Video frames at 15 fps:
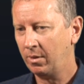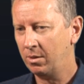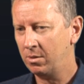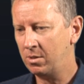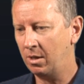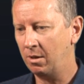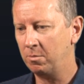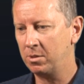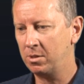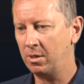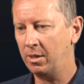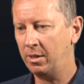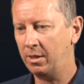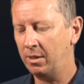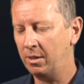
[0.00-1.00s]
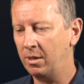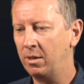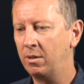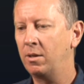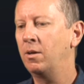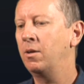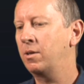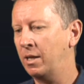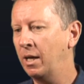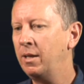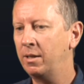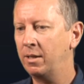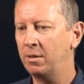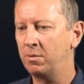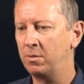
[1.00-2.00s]
Simon was like, you know, oh,
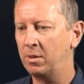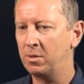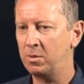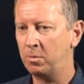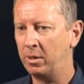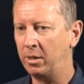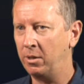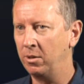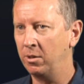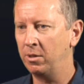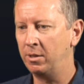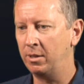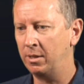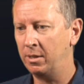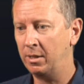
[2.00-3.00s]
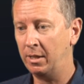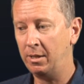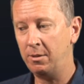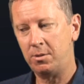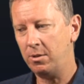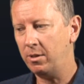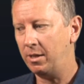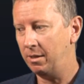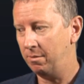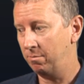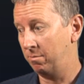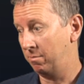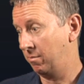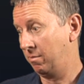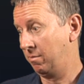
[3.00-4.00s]
cut, that was pretty good. And he was really
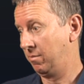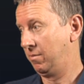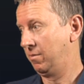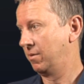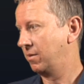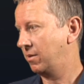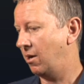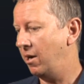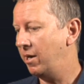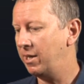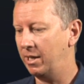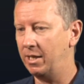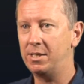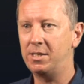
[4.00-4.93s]
kindly,